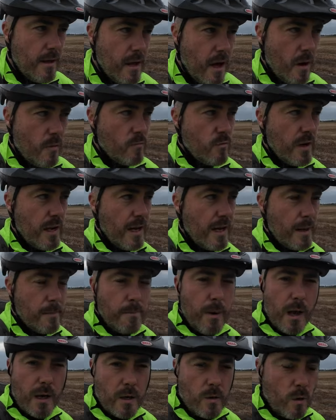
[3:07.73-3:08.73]
and really
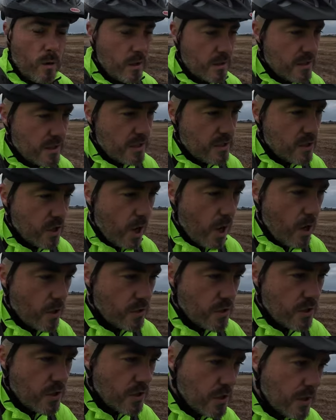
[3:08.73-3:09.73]
bad quality
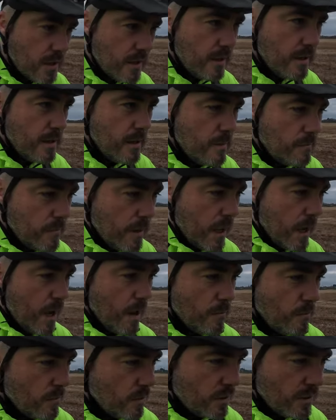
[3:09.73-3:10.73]
chargers
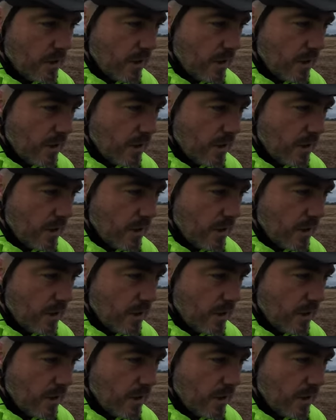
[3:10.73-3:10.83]
um,